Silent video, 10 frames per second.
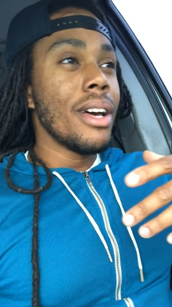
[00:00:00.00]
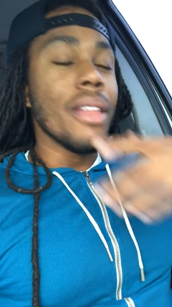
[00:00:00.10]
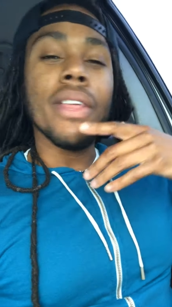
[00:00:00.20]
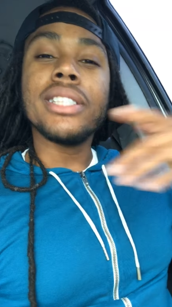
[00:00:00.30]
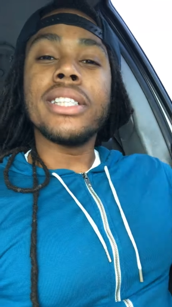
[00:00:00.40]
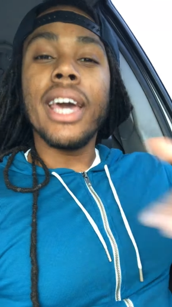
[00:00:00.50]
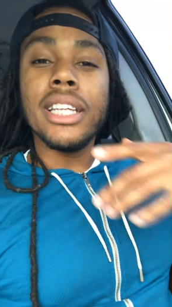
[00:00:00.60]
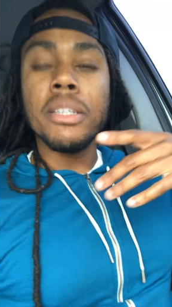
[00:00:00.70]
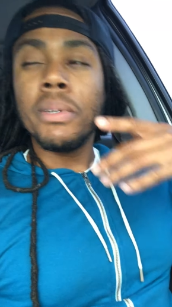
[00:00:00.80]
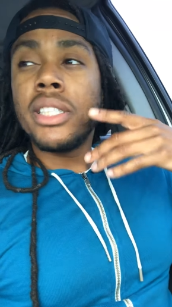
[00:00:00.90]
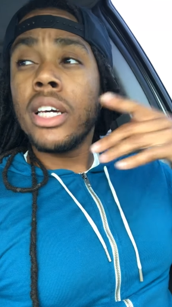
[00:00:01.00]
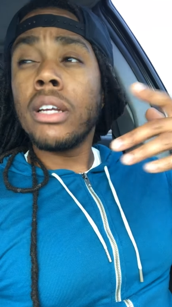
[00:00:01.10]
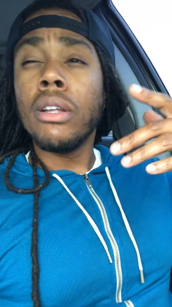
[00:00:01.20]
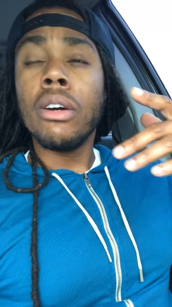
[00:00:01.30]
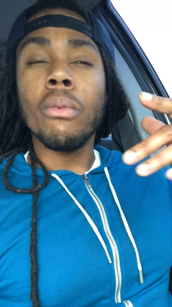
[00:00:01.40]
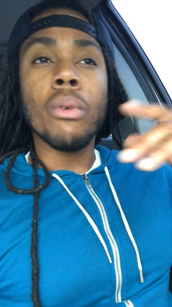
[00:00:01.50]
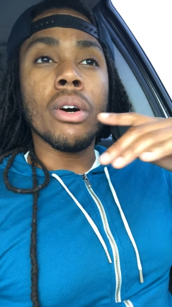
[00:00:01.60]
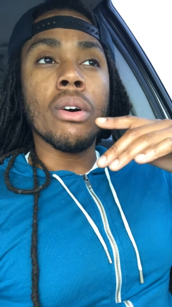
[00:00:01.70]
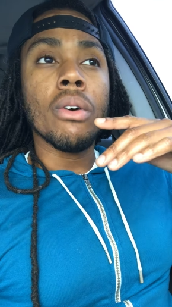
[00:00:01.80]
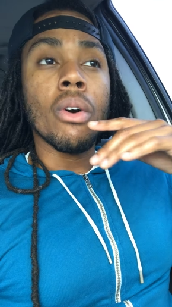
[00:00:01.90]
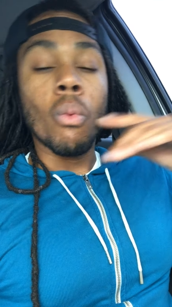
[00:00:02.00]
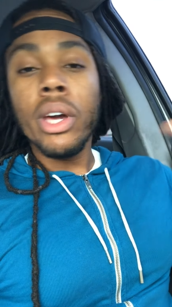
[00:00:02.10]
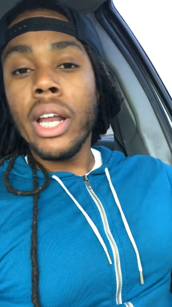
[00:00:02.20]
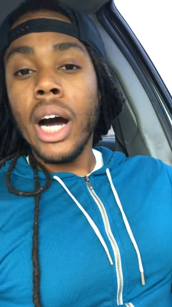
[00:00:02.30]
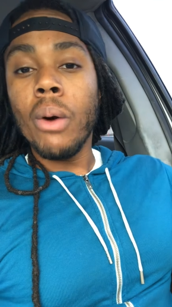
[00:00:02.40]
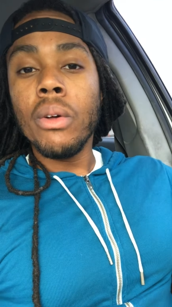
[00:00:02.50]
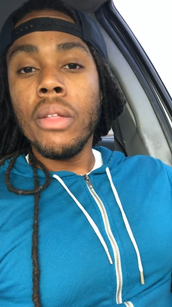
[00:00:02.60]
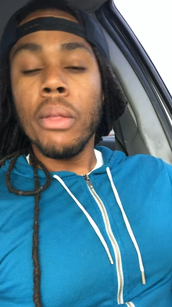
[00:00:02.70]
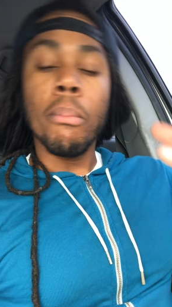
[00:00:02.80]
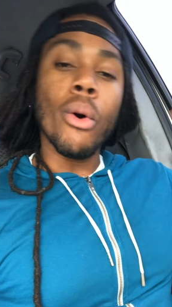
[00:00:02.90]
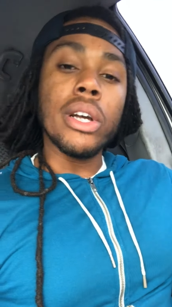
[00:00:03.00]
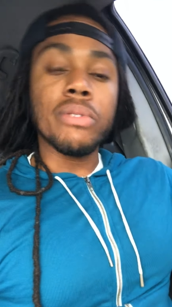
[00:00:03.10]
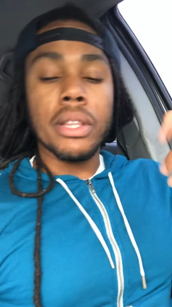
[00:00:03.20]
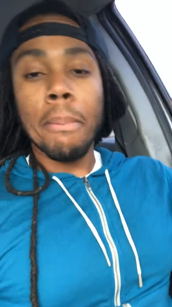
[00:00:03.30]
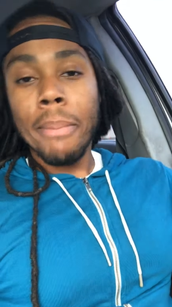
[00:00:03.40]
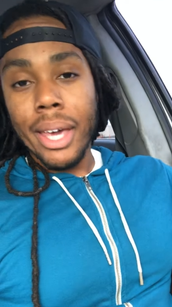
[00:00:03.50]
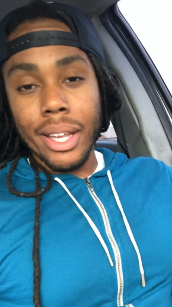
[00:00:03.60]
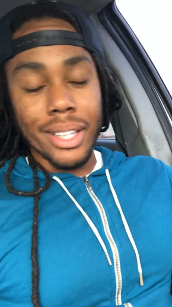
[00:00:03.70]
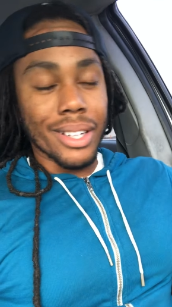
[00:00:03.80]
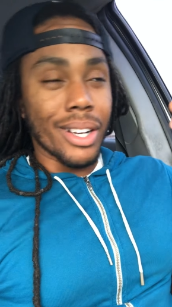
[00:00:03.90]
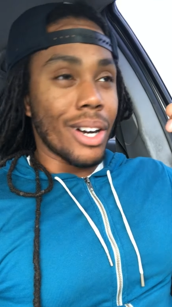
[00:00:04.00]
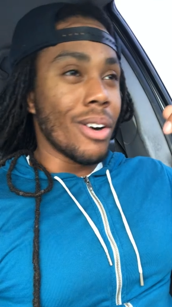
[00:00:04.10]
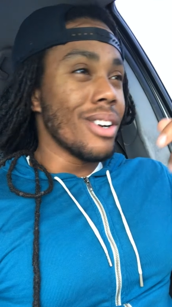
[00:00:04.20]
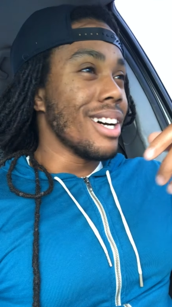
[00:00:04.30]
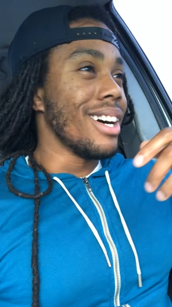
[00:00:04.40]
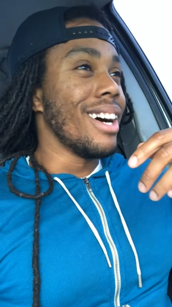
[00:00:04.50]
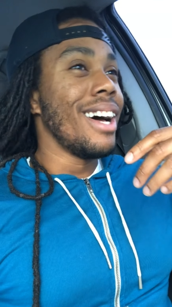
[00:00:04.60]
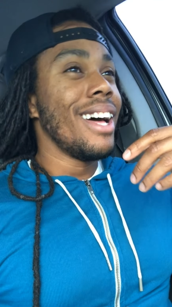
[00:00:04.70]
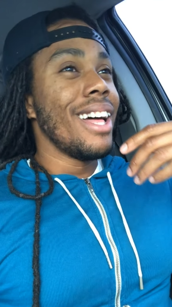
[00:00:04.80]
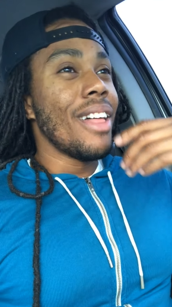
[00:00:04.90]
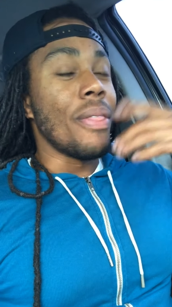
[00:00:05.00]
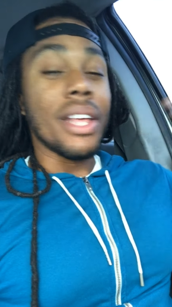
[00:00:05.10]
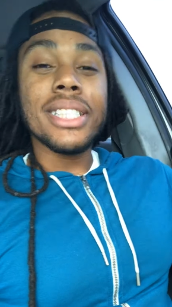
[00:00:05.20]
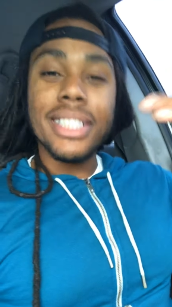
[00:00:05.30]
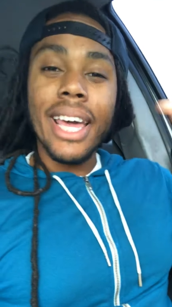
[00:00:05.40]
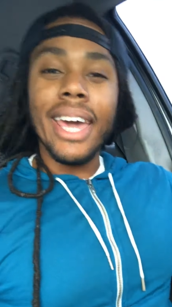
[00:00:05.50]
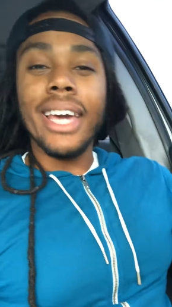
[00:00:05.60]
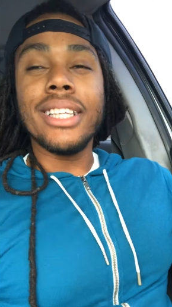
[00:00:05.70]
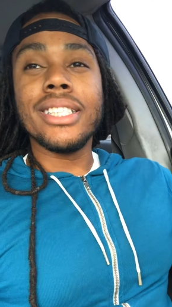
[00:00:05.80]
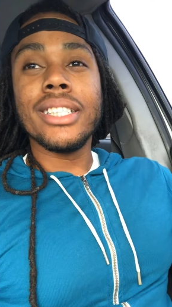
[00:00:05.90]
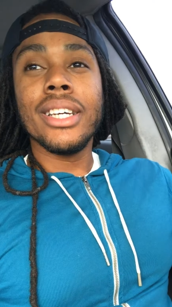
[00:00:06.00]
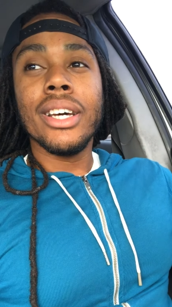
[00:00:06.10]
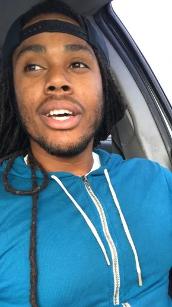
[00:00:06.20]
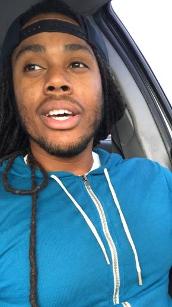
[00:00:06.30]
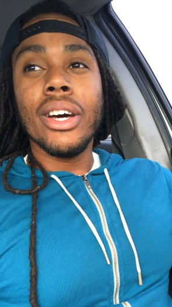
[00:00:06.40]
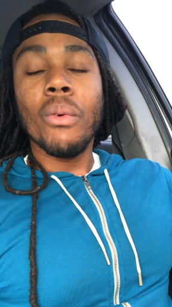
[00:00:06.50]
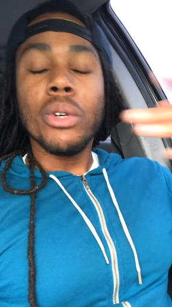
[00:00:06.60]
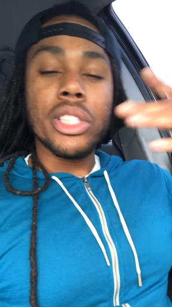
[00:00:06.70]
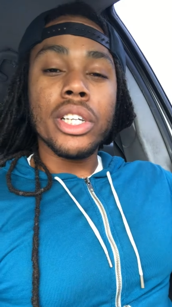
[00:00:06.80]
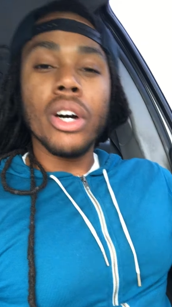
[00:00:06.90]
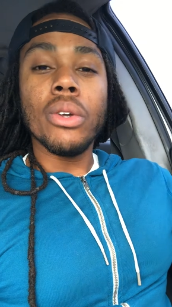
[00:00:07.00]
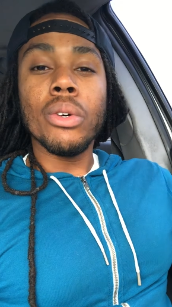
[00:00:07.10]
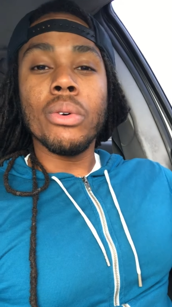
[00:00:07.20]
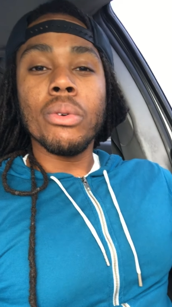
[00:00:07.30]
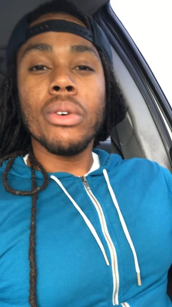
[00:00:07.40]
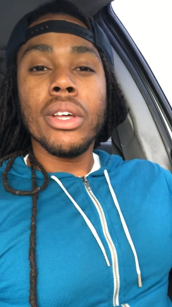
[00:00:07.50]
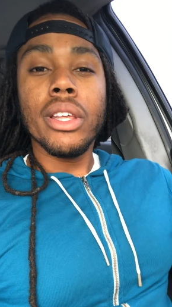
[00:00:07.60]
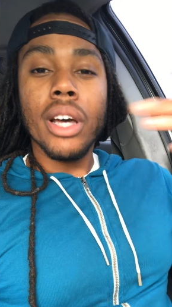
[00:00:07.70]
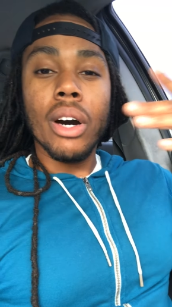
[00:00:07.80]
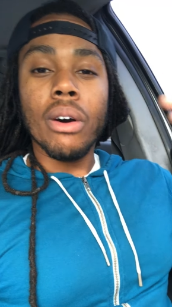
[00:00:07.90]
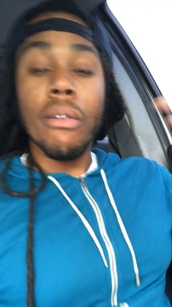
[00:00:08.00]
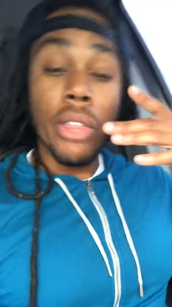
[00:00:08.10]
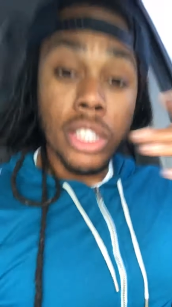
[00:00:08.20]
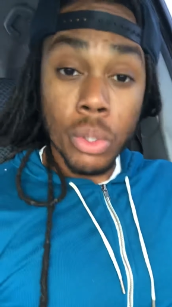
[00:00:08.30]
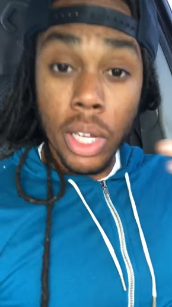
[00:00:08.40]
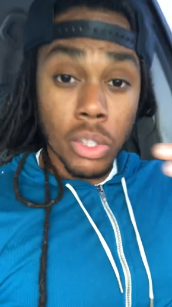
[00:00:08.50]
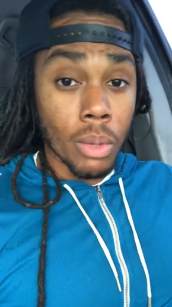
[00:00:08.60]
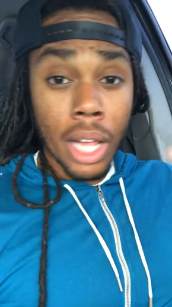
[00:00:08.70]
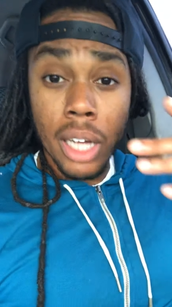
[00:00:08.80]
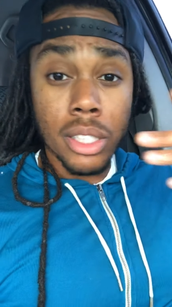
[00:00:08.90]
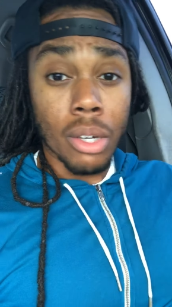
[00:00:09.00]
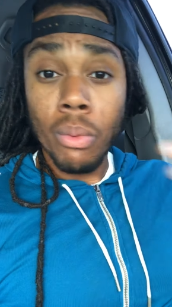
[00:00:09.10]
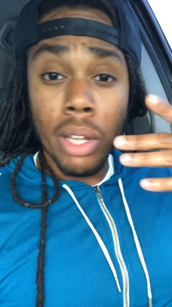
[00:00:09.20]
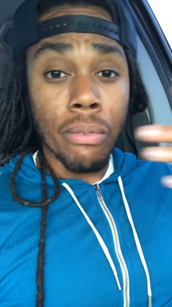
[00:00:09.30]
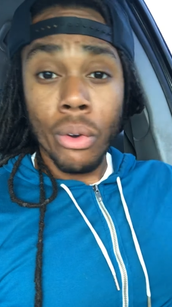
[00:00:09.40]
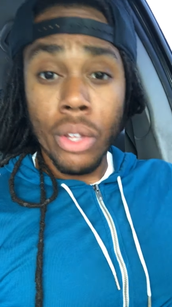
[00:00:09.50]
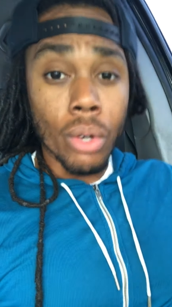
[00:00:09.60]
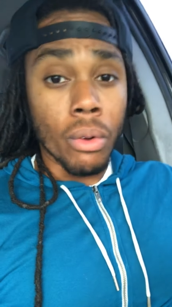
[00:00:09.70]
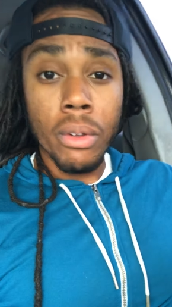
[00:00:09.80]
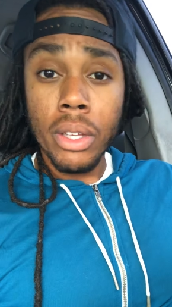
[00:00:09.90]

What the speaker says: This stage in particular will weed out the boys from the men. This stage will show you, if these dreadlocks are really for you.